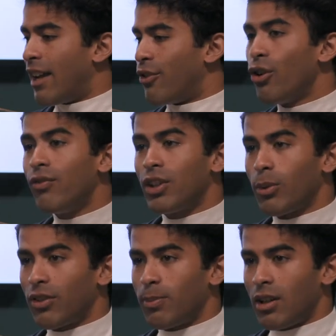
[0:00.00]
had no
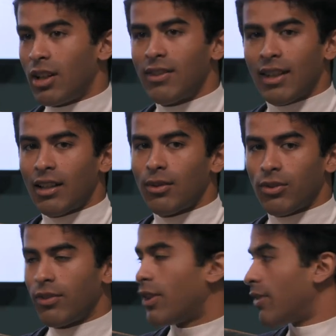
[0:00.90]
video experience. It
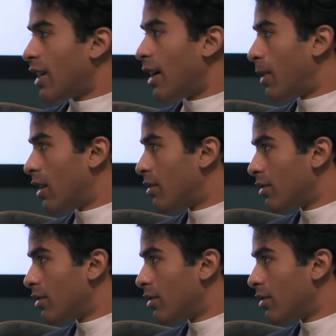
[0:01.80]
was the first time I'd